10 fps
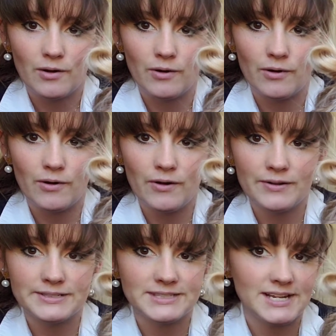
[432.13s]

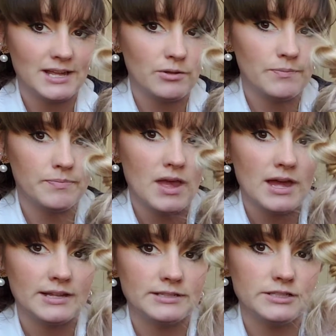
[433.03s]
Oh, see?
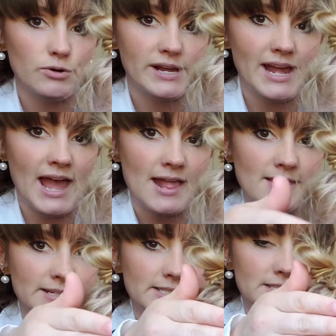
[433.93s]
And so again,
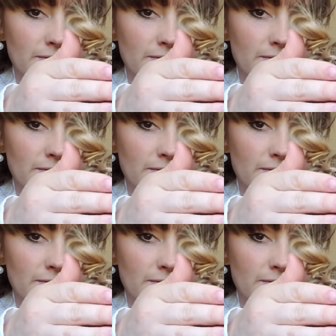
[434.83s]
this is a